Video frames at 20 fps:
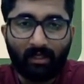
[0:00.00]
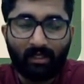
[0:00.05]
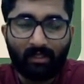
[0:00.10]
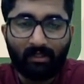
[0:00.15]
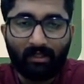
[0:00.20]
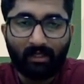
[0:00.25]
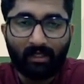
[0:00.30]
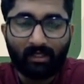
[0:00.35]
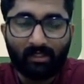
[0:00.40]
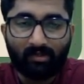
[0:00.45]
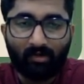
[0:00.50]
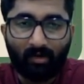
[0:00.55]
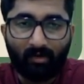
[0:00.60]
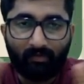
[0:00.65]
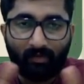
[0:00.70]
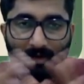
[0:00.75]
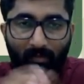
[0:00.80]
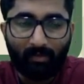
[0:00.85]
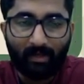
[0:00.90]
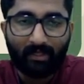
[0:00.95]
the case of
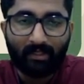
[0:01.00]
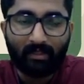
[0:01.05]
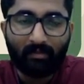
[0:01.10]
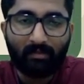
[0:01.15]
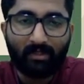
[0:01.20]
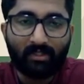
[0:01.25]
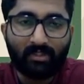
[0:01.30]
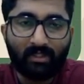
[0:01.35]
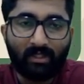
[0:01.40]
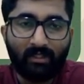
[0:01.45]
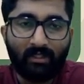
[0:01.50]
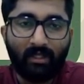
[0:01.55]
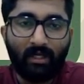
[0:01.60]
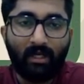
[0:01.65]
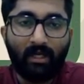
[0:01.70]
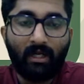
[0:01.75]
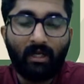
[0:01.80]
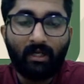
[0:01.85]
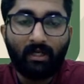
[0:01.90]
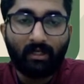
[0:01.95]
amalgamation,
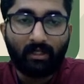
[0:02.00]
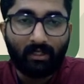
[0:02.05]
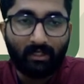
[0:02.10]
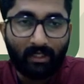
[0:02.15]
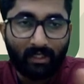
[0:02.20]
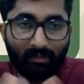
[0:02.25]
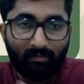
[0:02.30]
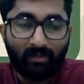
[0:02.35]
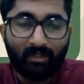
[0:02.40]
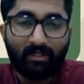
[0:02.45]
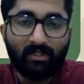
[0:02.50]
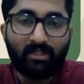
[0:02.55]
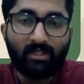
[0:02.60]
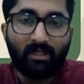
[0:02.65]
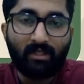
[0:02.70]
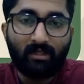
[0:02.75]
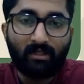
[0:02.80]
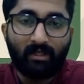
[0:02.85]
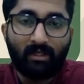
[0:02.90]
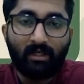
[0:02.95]

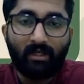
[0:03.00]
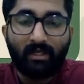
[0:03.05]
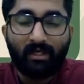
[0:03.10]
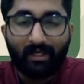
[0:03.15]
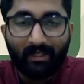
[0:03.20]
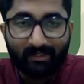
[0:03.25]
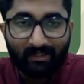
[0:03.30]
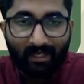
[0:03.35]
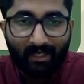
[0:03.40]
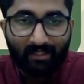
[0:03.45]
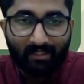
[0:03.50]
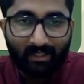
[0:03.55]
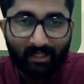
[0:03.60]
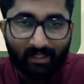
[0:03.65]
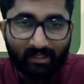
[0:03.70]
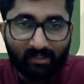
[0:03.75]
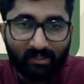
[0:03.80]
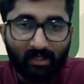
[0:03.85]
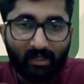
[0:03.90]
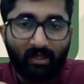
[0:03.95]
demerger, in that
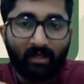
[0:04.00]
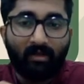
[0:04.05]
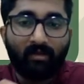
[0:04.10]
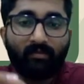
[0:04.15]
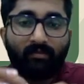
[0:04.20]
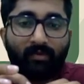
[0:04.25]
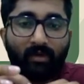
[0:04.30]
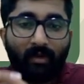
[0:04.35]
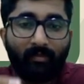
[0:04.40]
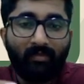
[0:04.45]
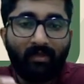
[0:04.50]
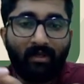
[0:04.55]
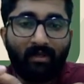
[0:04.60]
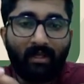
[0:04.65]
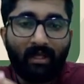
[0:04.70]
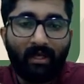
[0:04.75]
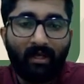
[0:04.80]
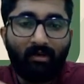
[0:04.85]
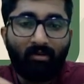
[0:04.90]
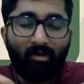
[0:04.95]
case, from the
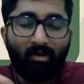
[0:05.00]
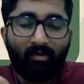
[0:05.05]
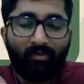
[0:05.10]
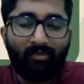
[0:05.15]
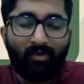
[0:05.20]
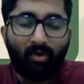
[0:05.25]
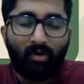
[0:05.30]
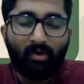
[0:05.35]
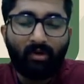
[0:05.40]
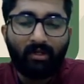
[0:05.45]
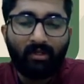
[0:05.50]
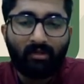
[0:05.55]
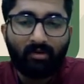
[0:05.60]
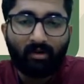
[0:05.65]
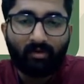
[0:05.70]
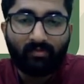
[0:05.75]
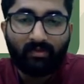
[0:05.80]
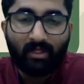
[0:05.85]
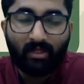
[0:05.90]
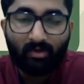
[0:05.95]
date of order
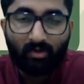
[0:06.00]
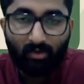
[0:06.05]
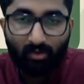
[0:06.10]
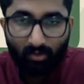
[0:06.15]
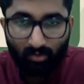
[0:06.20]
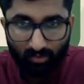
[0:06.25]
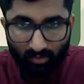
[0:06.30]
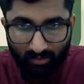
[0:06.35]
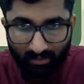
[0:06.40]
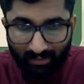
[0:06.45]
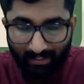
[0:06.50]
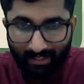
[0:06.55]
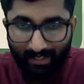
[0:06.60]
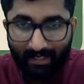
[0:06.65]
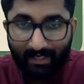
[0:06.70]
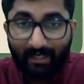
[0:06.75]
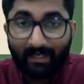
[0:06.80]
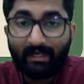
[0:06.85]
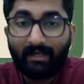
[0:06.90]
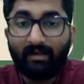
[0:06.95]
of the court
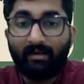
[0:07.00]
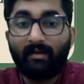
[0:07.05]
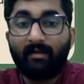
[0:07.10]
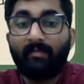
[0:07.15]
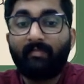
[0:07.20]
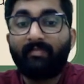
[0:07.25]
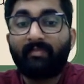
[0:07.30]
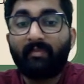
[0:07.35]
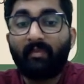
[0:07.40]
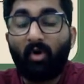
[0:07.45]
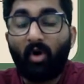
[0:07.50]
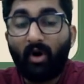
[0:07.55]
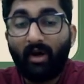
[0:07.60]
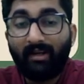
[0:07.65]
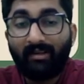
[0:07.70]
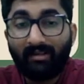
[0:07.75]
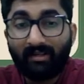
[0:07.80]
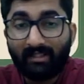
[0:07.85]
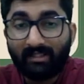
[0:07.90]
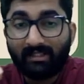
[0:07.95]
and
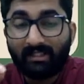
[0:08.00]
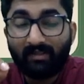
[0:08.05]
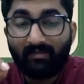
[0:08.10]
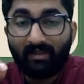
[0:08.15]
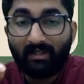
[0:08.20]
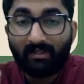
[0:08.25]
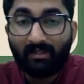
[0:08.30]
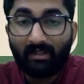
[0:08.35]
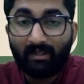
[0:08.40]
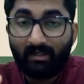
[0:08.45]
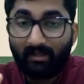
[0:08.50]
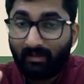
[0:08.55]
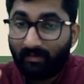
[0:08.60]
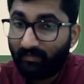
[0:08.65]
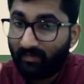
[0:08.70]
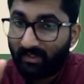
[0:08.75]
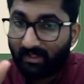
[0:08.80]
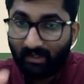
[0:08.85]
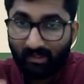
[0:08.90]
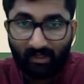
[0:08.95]
on receiving the
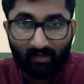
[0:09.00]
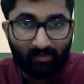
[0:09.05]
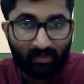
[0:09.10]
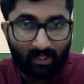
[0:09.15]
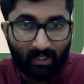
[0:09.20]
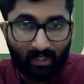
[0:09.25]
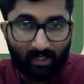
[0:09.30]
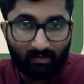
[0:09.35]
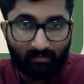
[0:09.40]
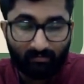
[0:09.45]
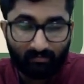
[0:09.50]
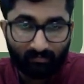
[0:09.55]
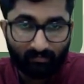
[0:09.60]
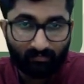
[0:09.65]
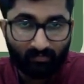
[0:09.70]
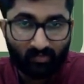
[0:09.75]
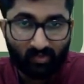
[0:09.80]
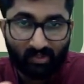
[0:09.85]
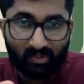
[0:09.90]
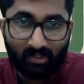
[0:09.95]
certificate
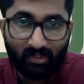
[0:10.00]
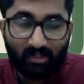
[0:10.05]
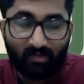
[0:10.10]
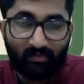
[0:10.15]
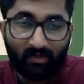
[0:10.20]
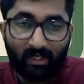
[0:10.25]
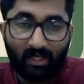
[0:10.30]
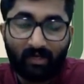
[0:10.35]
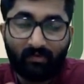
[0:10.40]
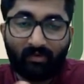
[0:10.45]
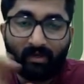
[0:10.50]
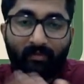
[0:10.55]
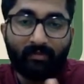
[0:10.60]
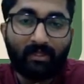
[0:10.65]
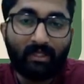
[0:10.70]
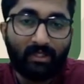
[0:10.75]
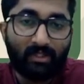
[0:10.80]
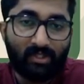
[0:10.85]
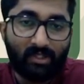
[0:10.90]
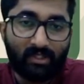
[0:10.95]
from the
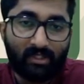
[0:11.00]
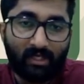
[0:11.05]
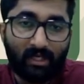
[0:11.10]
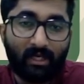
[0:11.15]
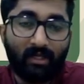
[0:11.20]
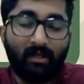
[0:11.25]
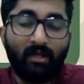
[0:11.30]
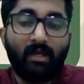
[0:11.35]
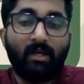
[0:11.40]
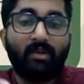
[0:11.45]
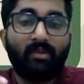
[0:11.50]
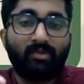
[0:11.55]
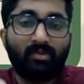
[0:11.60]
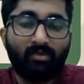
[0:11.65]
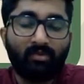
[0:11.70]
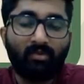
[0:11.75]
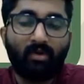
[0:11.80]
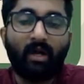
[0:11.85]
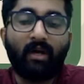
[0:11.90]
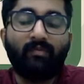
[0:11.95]
registrar,
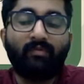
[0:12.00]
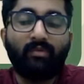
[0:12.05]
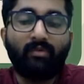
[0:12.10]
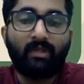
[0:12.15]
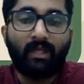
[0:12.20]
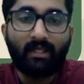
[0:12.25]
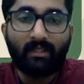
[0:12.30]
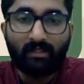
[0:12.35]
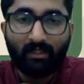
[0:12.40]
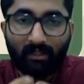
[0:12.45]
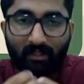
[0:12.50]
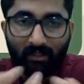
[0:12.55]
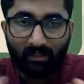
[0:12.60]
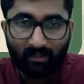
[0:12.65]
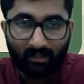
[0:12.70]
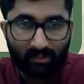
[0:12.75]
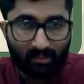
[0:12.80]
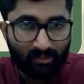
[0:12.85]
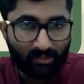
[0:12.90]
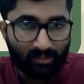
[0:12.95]
you have to take the
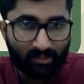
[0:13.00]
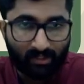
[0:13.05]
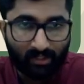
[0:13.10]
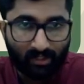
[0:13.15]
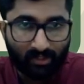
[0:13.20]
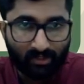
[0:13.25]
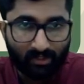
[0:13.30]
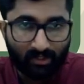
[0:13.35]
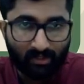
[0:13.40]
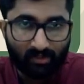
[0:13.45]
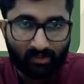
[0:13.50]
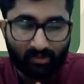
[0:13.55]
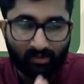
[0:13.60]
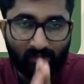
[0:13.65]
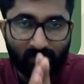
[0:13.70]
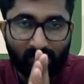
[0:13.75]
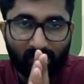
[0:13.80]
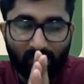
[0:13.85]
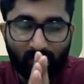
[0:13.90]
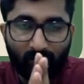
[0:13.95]
registration. So
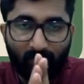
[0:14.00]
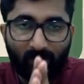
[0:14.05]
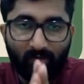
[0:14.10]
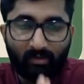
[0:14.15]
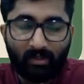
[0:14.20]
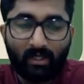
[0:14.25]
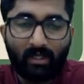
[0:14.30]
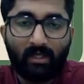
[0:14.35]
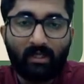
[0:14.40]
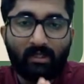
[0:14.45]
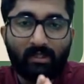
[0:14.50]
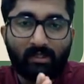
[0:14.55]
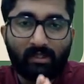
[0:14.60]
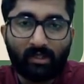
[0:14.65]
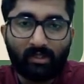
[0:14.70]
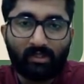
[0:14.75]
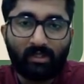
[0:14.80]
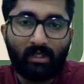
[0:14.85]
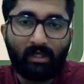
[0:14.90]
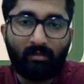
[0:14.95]
this is about
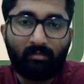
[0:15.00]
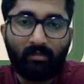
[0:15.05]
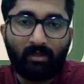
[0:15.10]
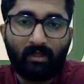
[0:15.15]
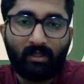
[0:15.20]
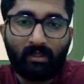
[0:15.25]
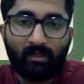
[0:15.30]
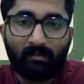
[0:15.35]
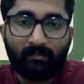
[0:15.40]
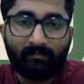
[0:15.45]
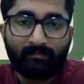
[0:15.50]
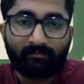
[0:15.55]
section number